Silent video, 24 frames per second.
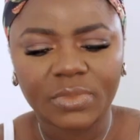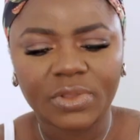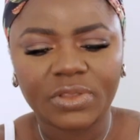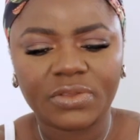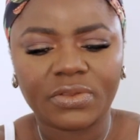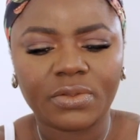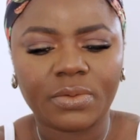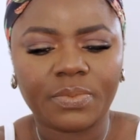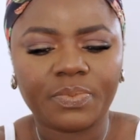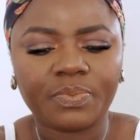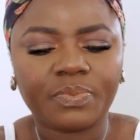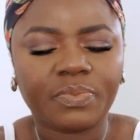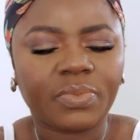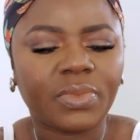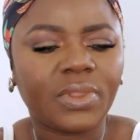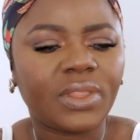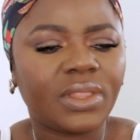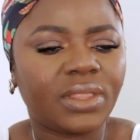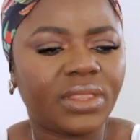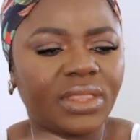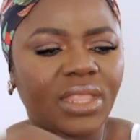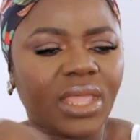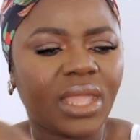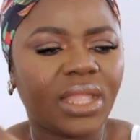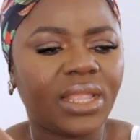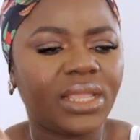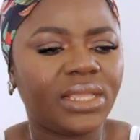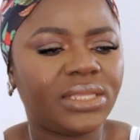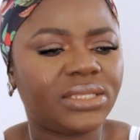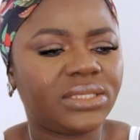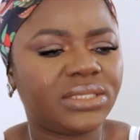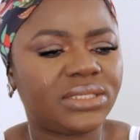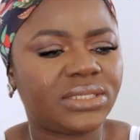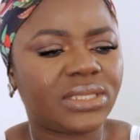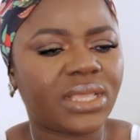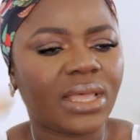so that
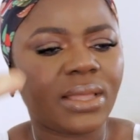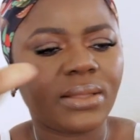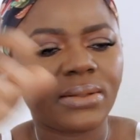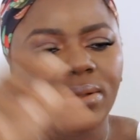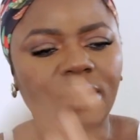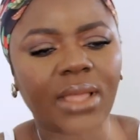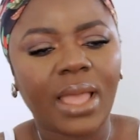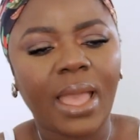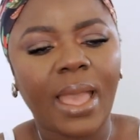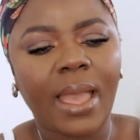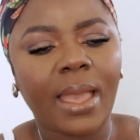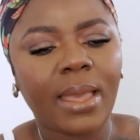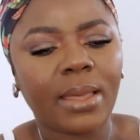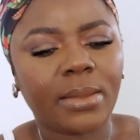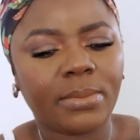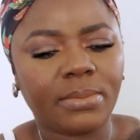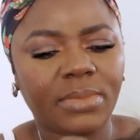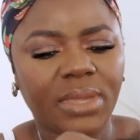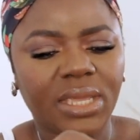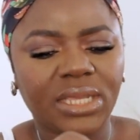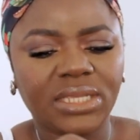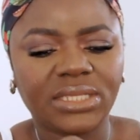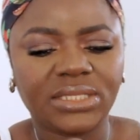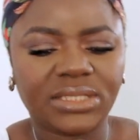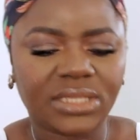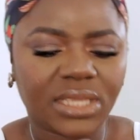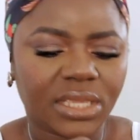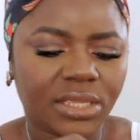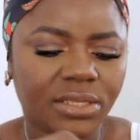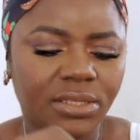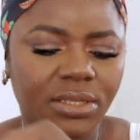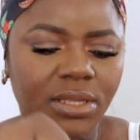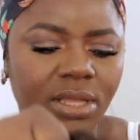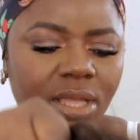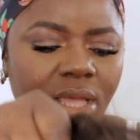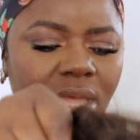is
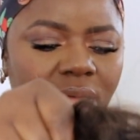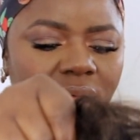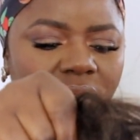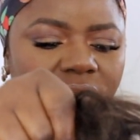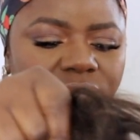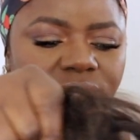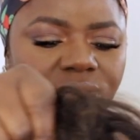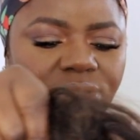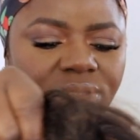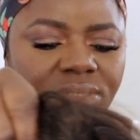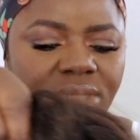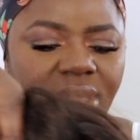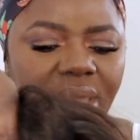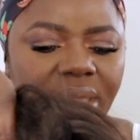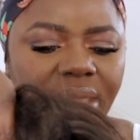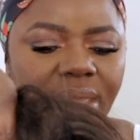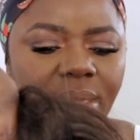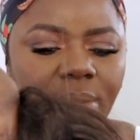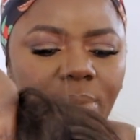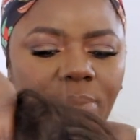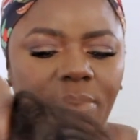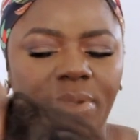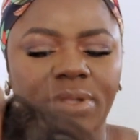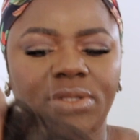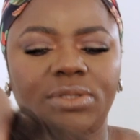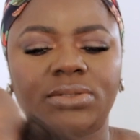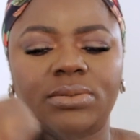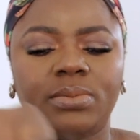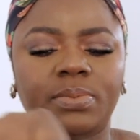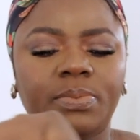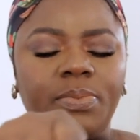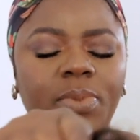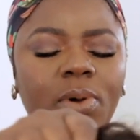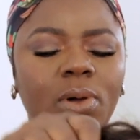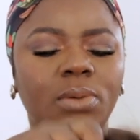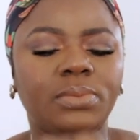amazing. I can't wait to
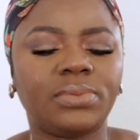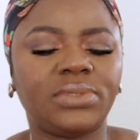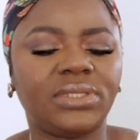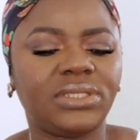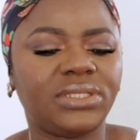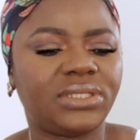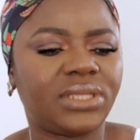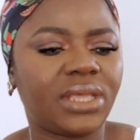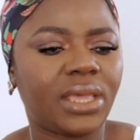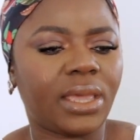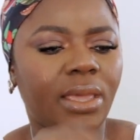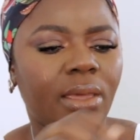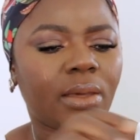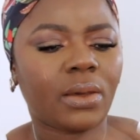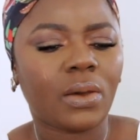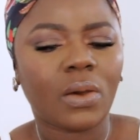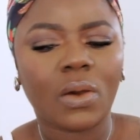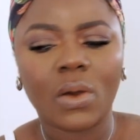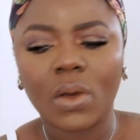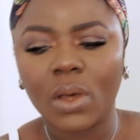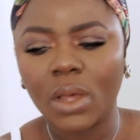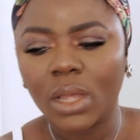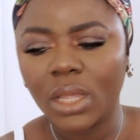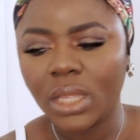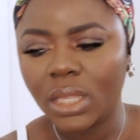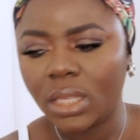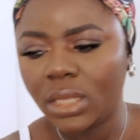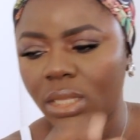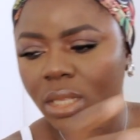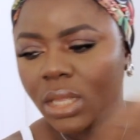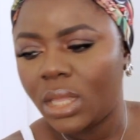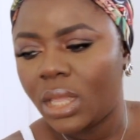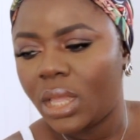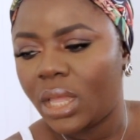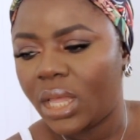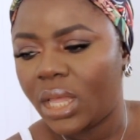pop this hair on.